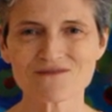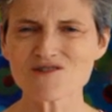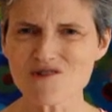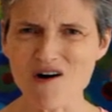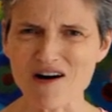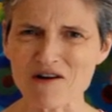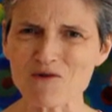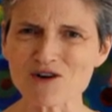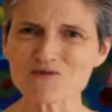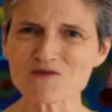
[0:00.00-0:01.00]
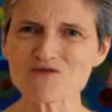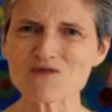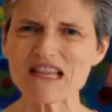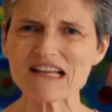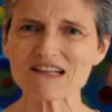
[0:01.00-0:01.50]
You know how it was when you
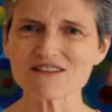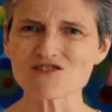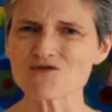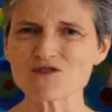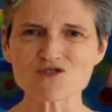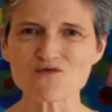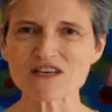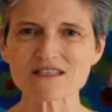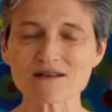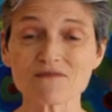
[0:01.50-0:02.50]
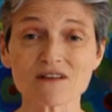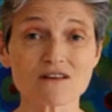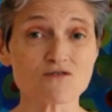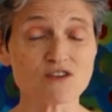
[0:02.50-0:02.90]
were little and you were doing something that